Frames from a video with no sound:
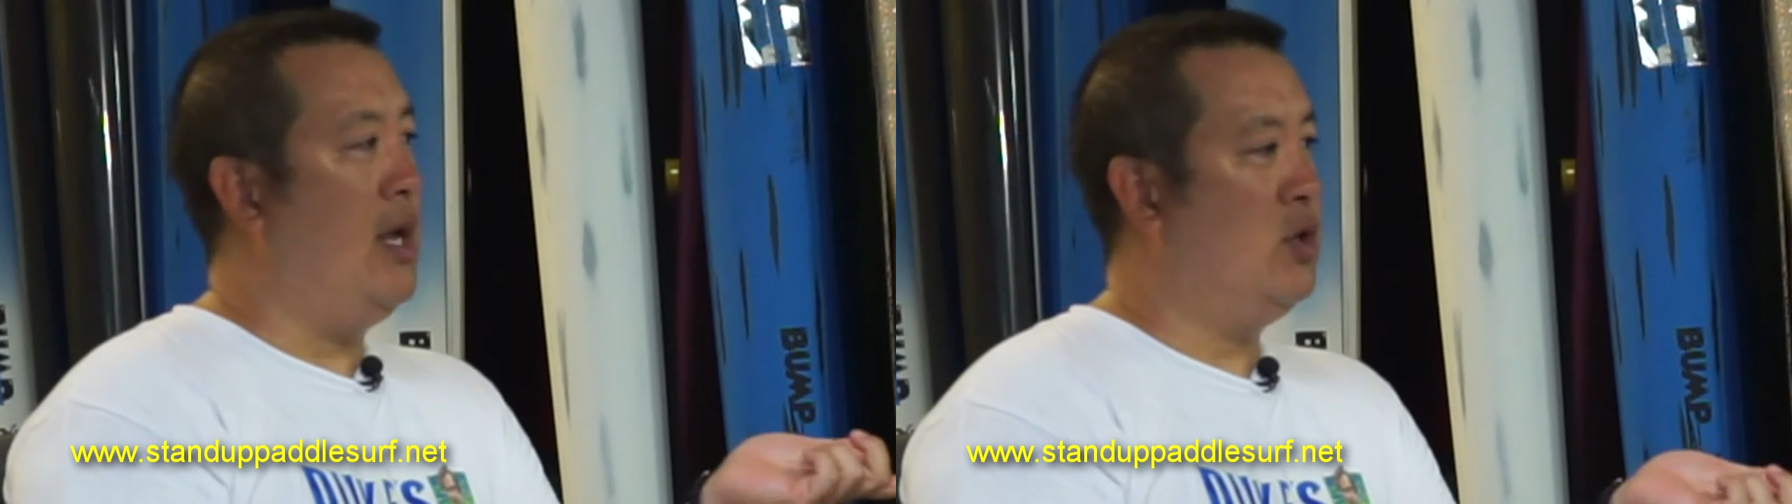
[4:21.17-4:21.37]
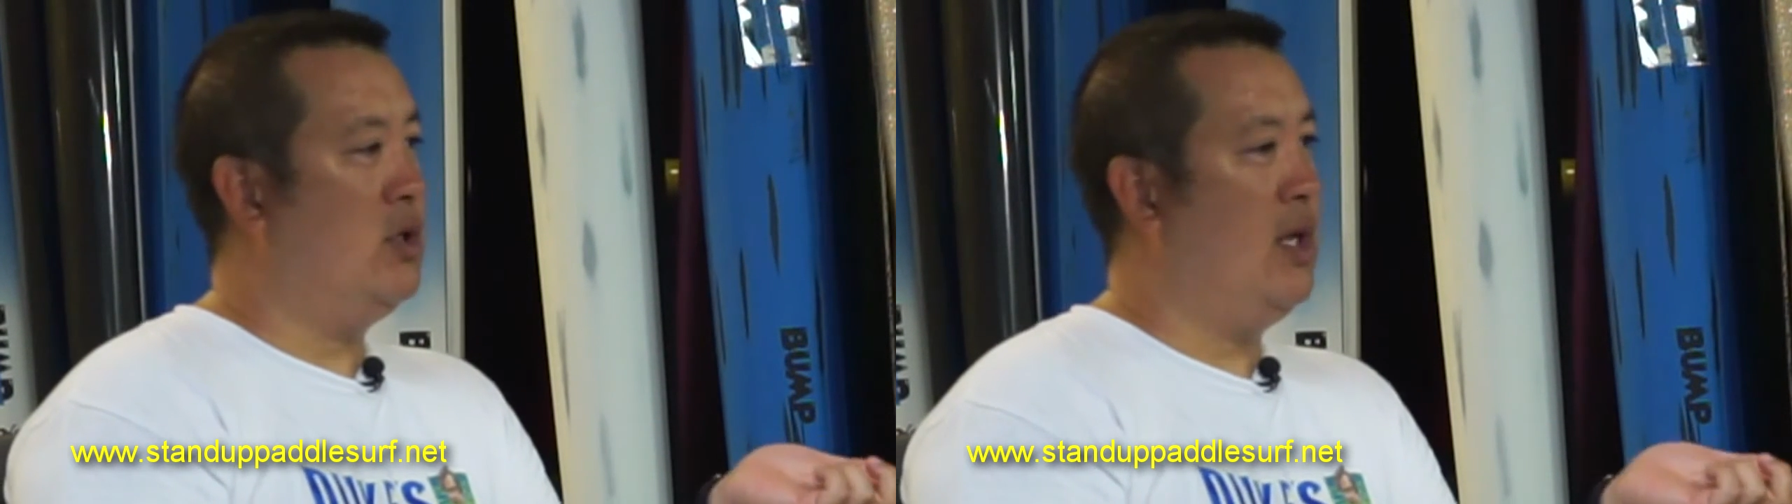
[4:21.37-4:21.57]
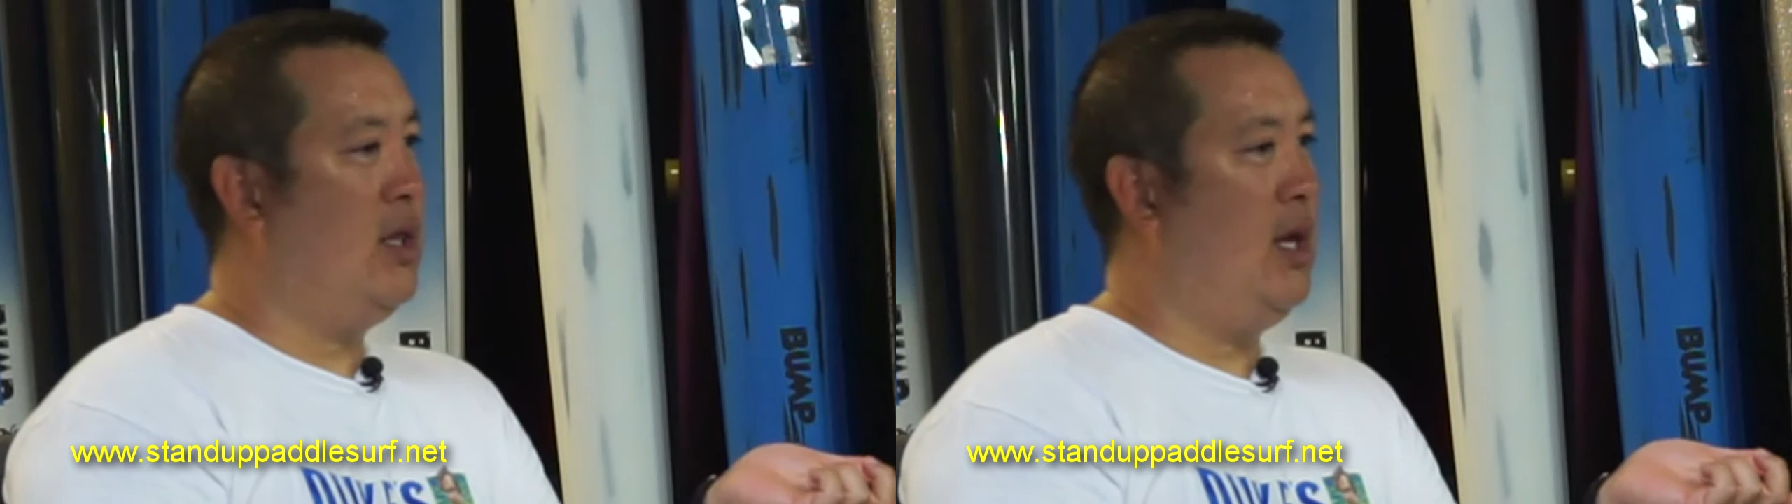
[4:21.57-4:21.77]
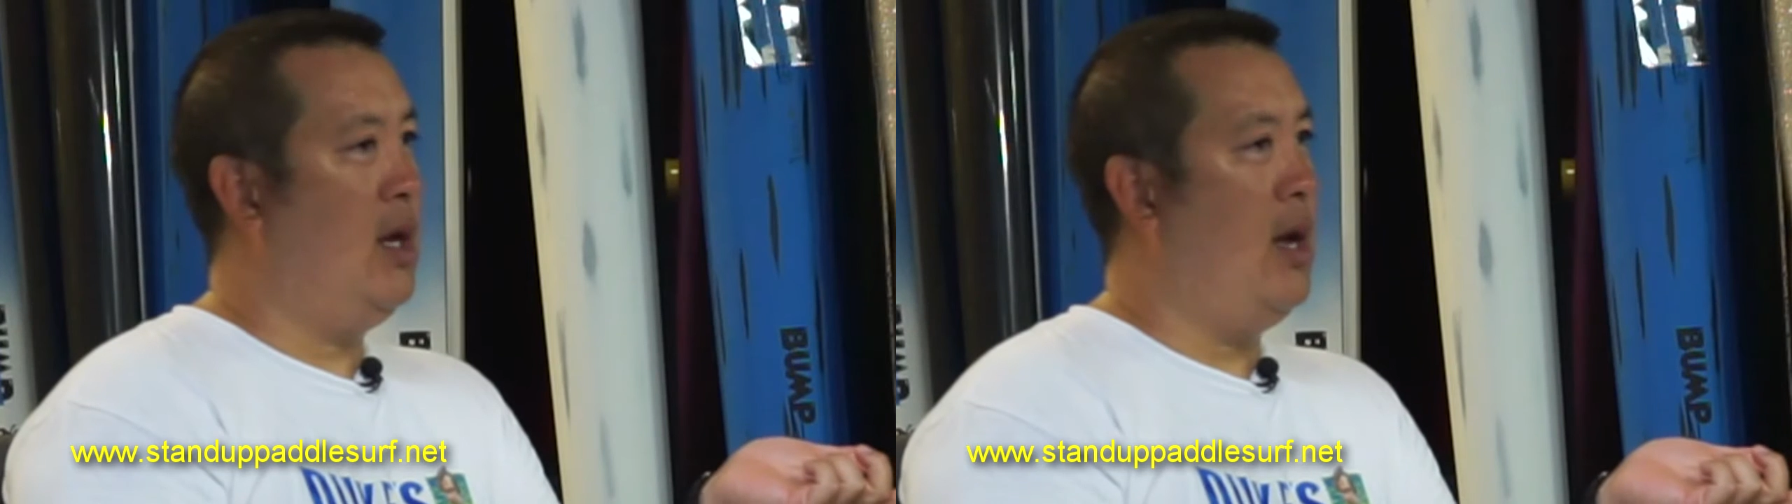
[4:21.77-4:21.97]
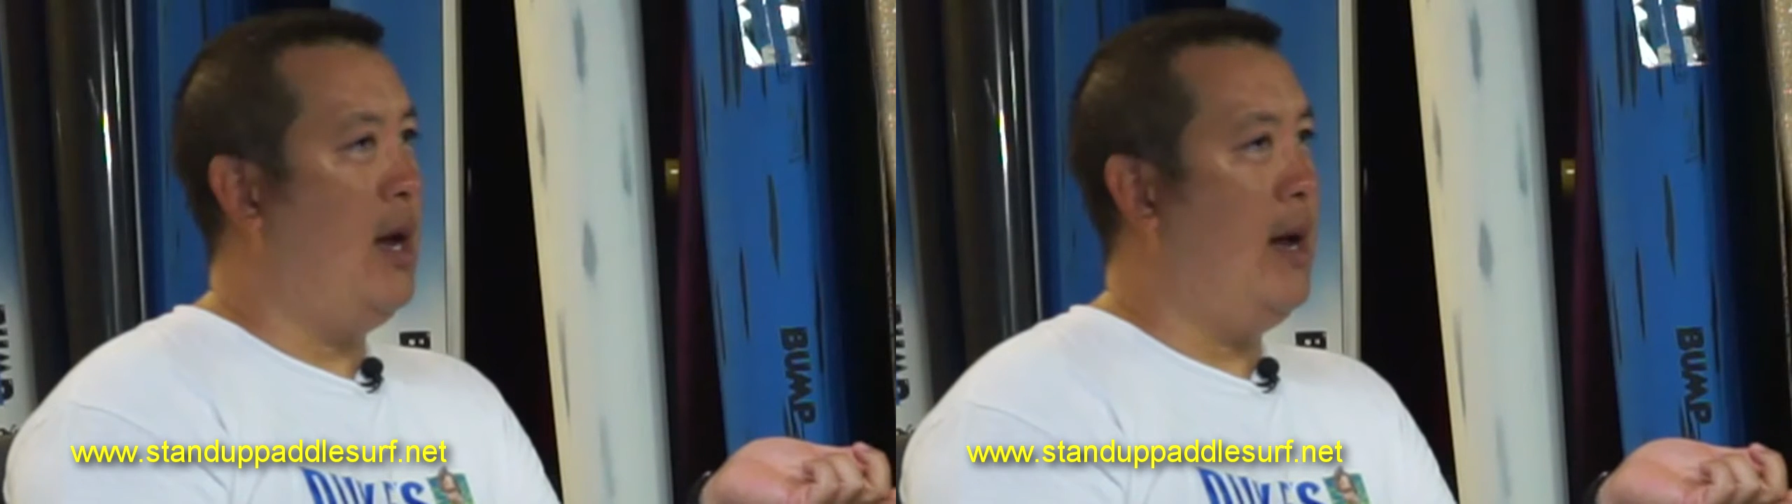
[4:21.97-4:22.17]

interesting thing